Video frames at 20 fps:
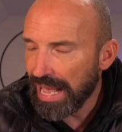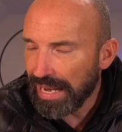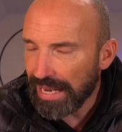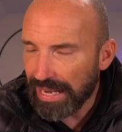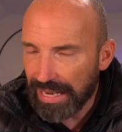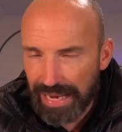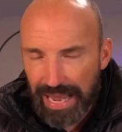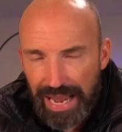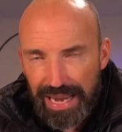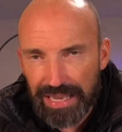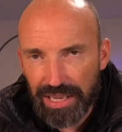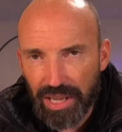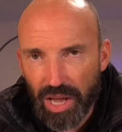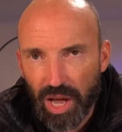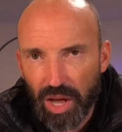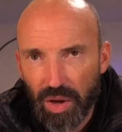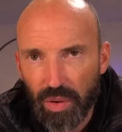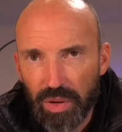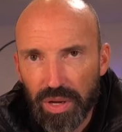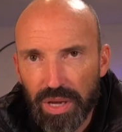let it
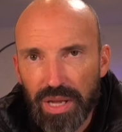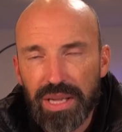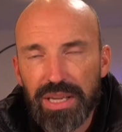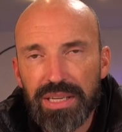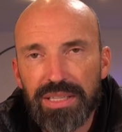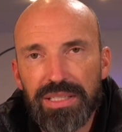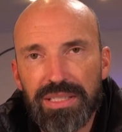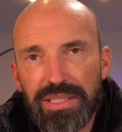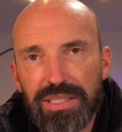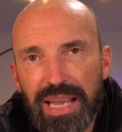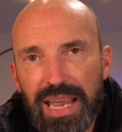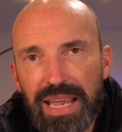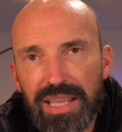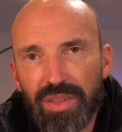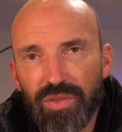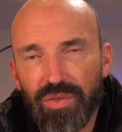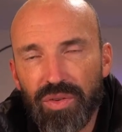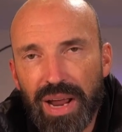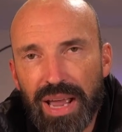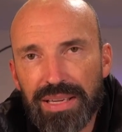go, take
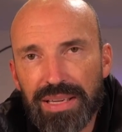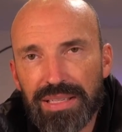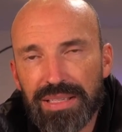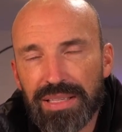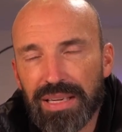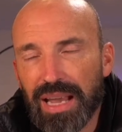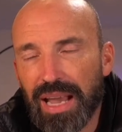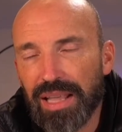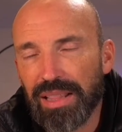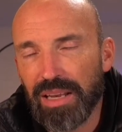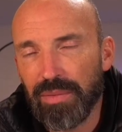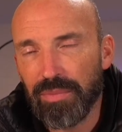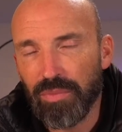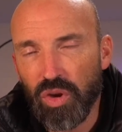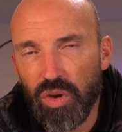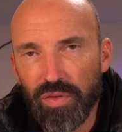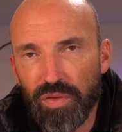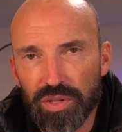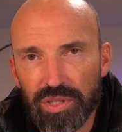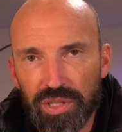the rest, and then
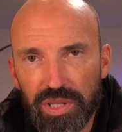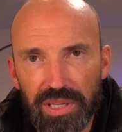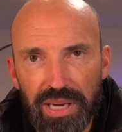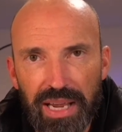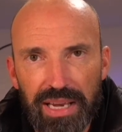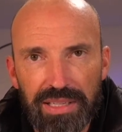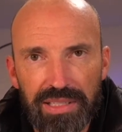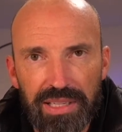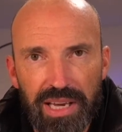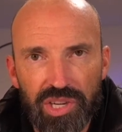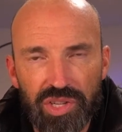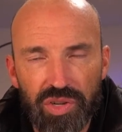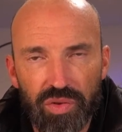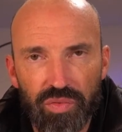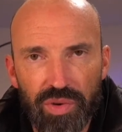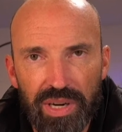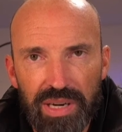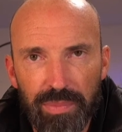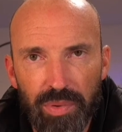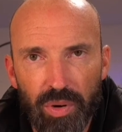move on to the next session
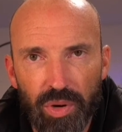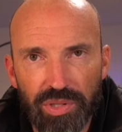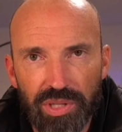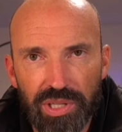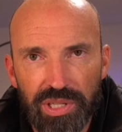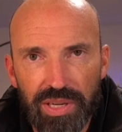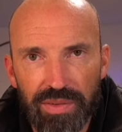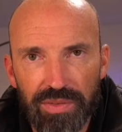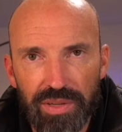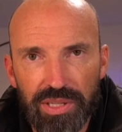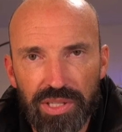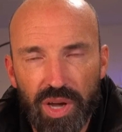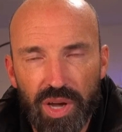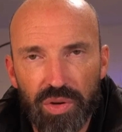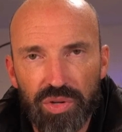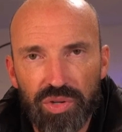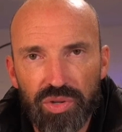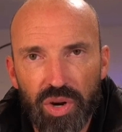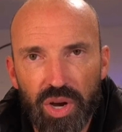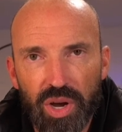really positively.
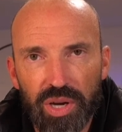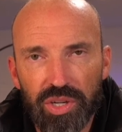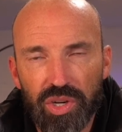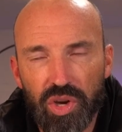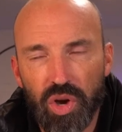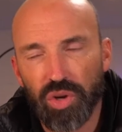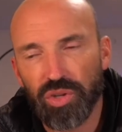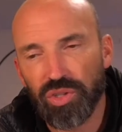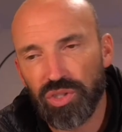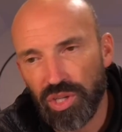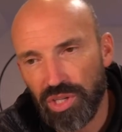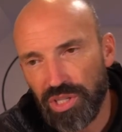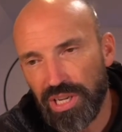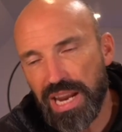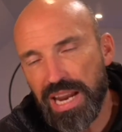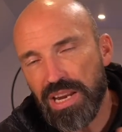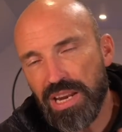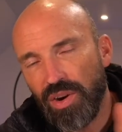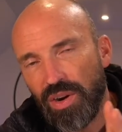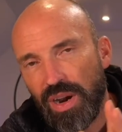Don't try and
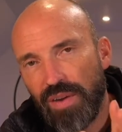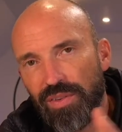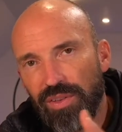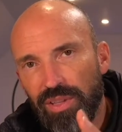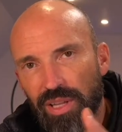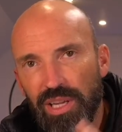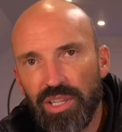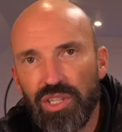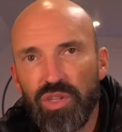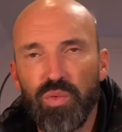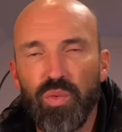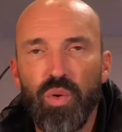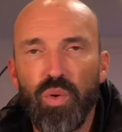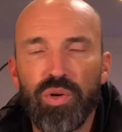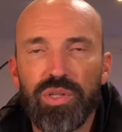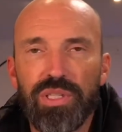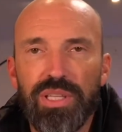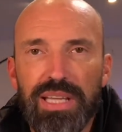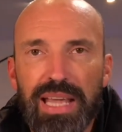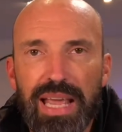concertina everything
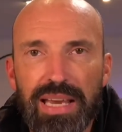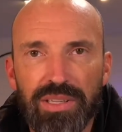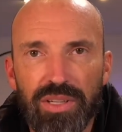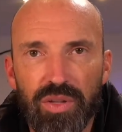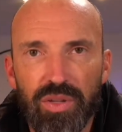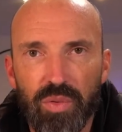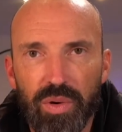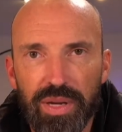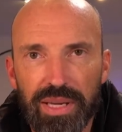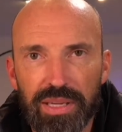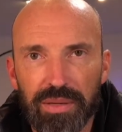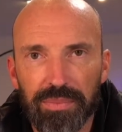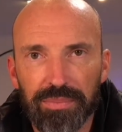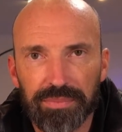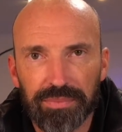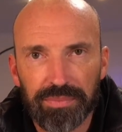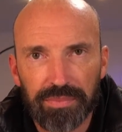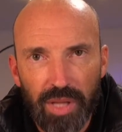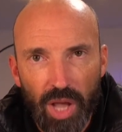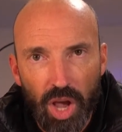towards the end of the week.
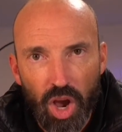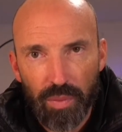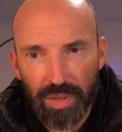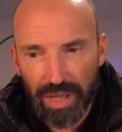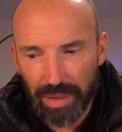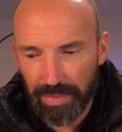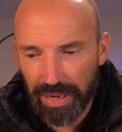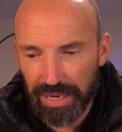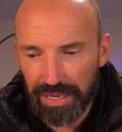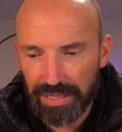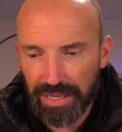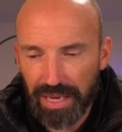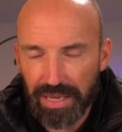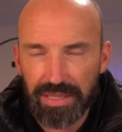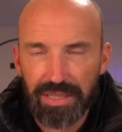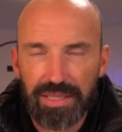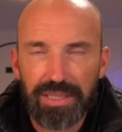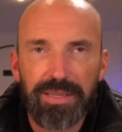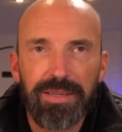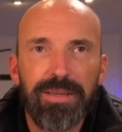I hope that makes
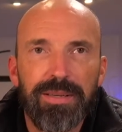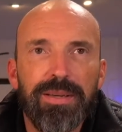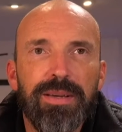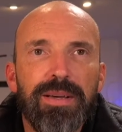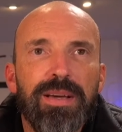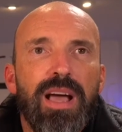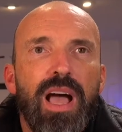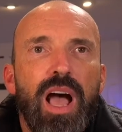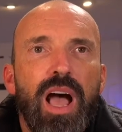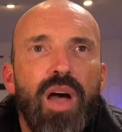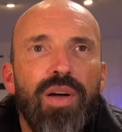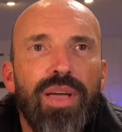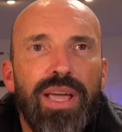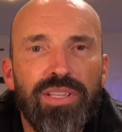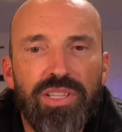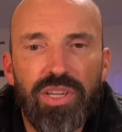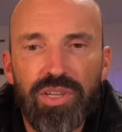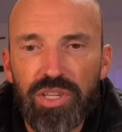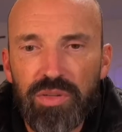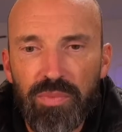sense. Okay,
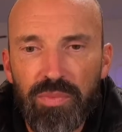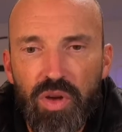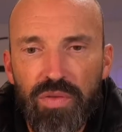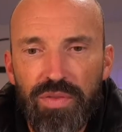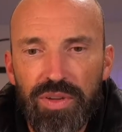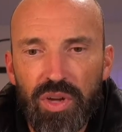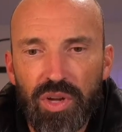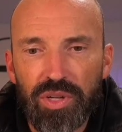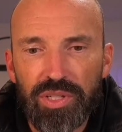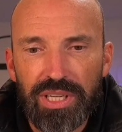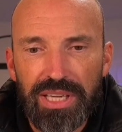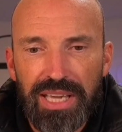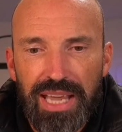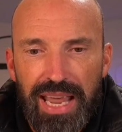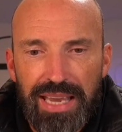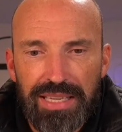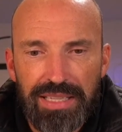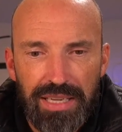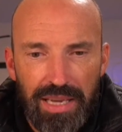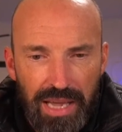so just moving on to
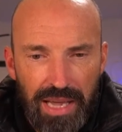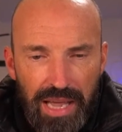kit.